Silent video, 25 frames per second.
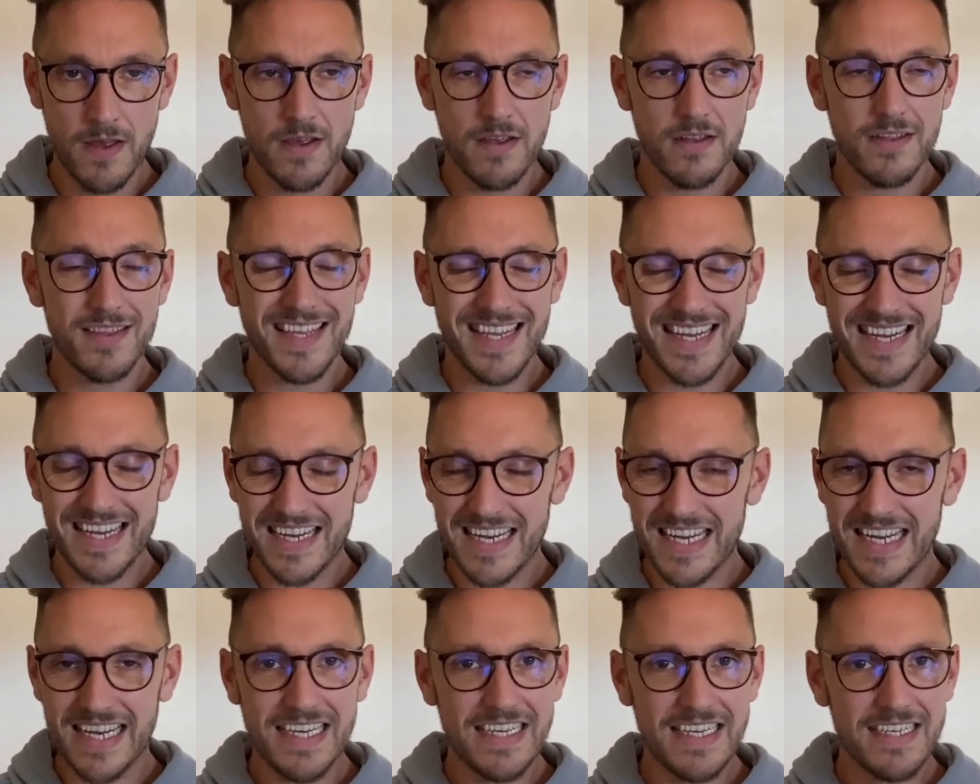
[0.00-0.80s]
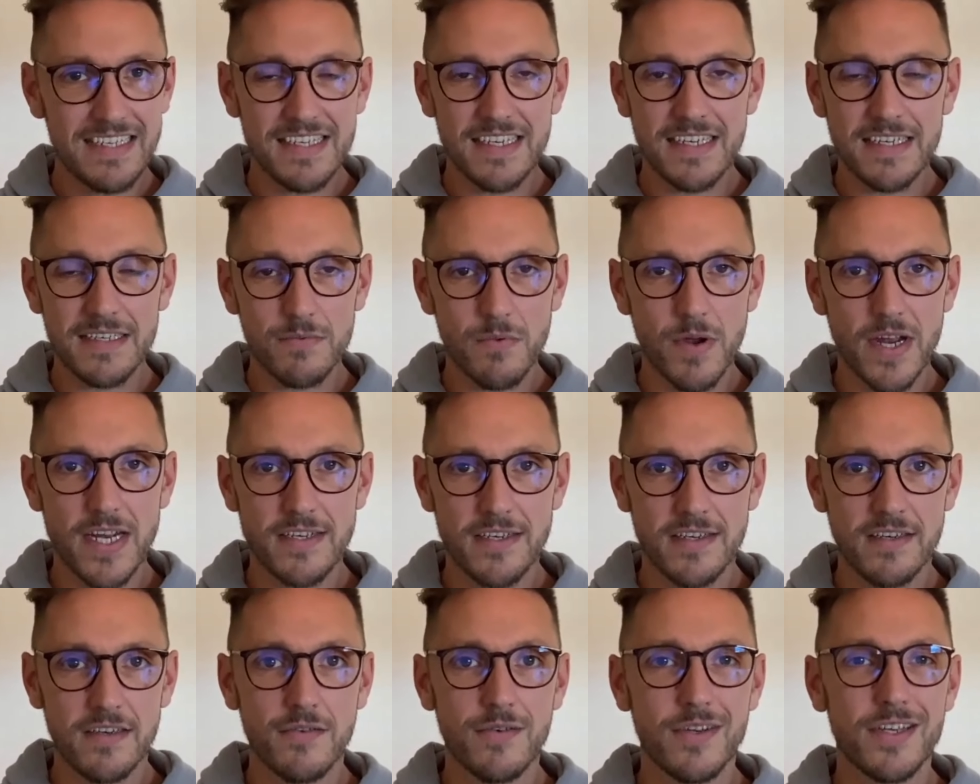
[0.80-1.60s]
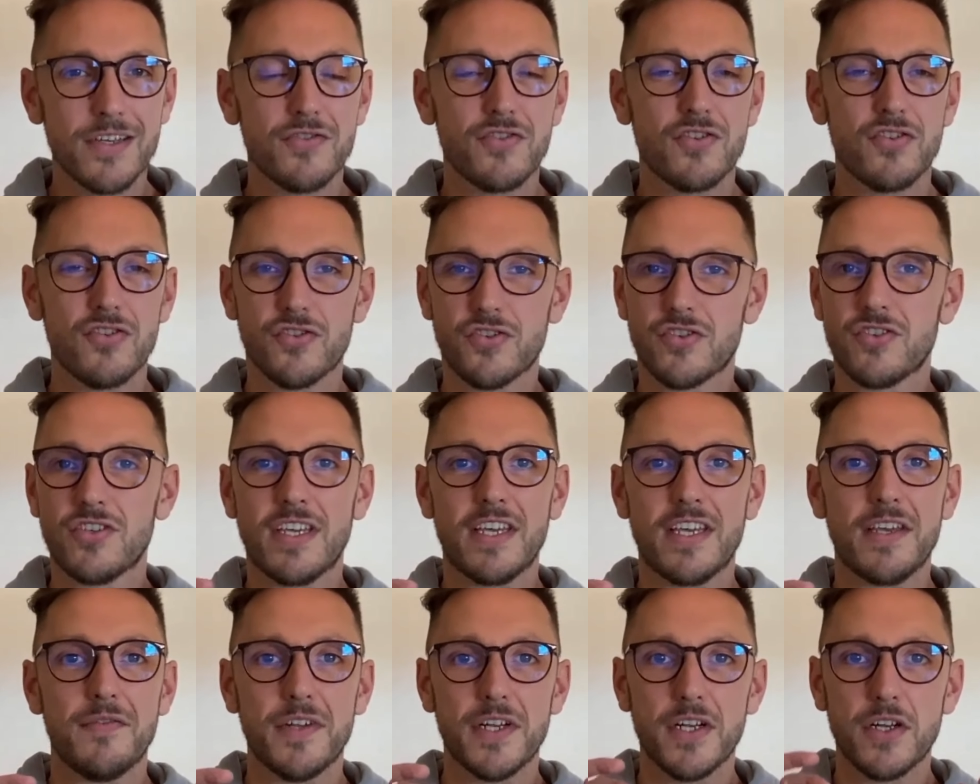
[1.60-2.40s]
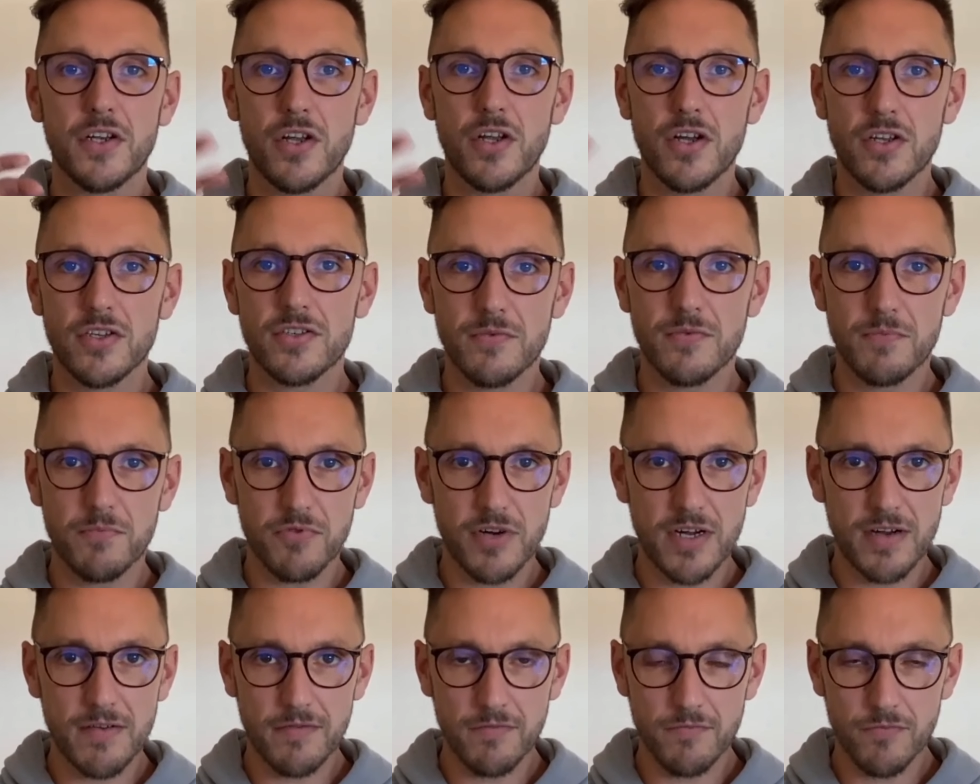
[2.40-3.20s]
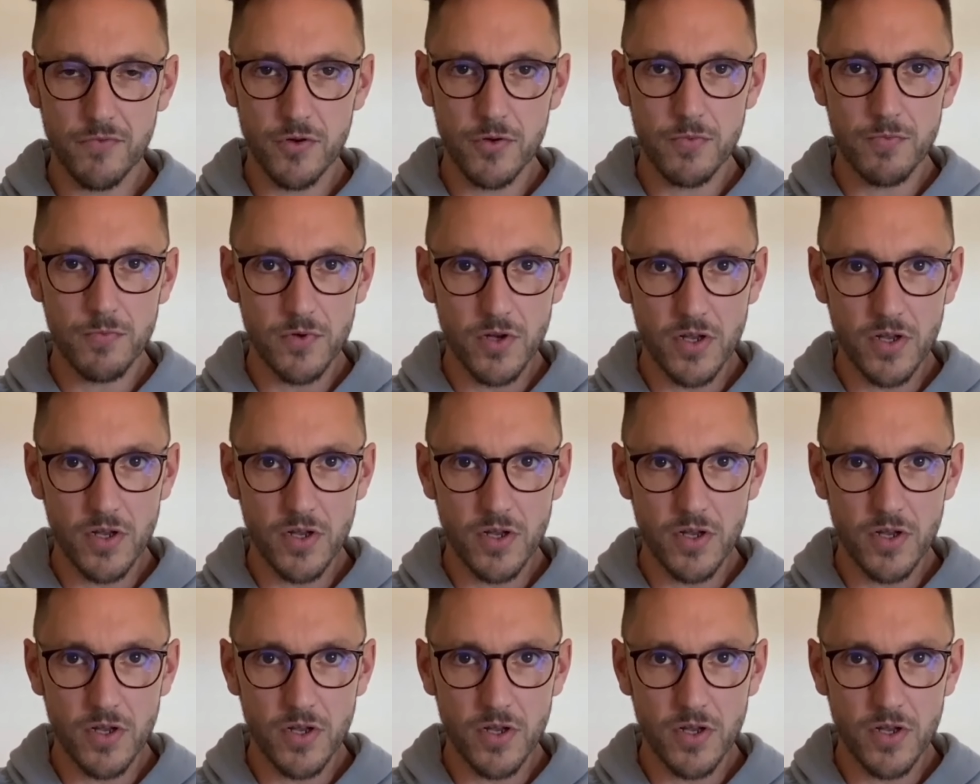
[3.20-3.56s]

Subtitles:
the easiest way to do it is to just give it lots of breathing room,